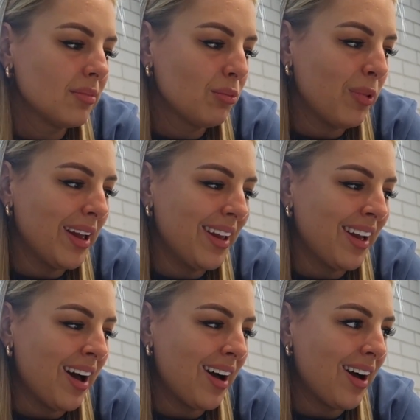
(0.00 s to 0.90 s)
We
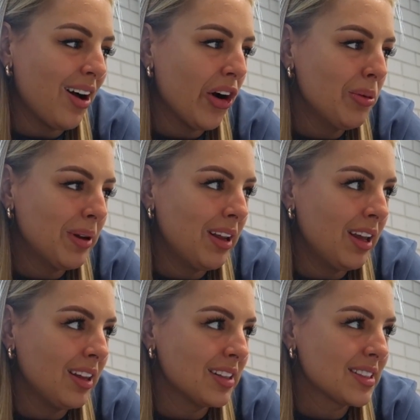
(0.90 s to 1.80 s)
are
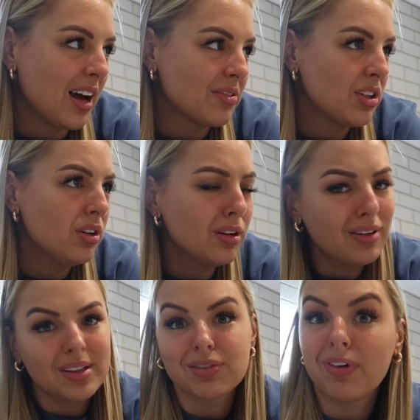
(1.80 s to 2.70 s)
opening this
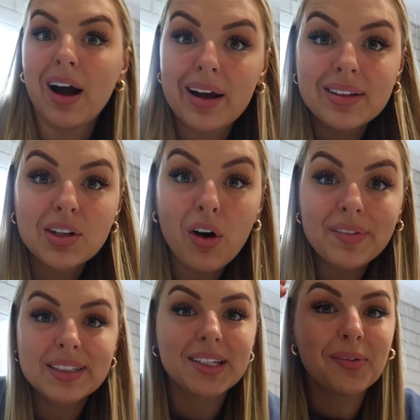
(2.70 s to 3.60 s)
afternoon. It's Friday, so
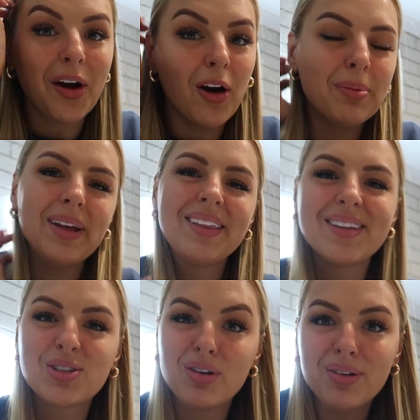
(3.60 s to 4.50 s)
obviously we're opening.
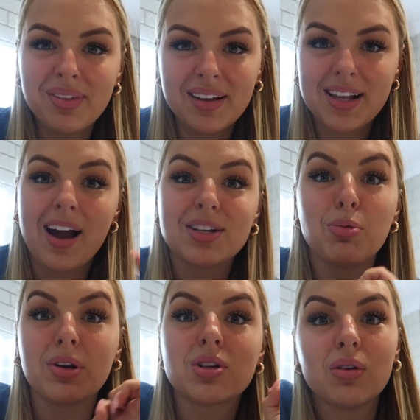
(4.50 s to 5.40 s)
There's two things I actually
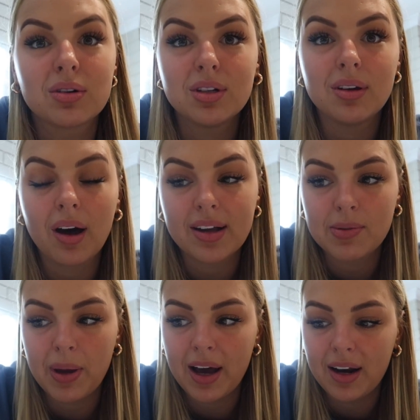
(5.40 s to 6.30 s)
want to talk to you guys
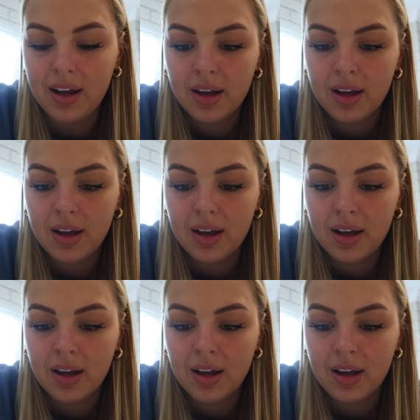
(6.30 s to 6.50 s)
about